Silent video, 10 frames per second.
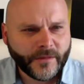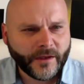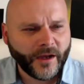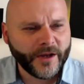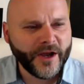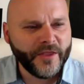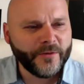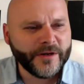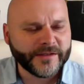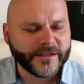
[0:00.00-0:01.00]
Another
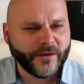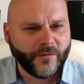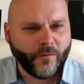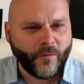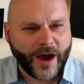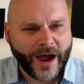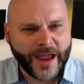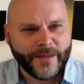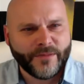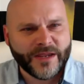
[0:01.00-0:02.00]
reason of
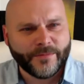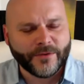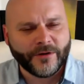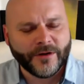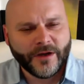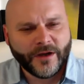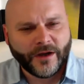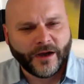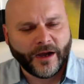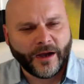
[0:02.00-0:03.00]
why
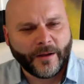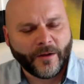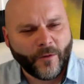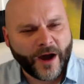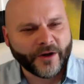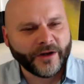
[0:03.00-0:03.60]
your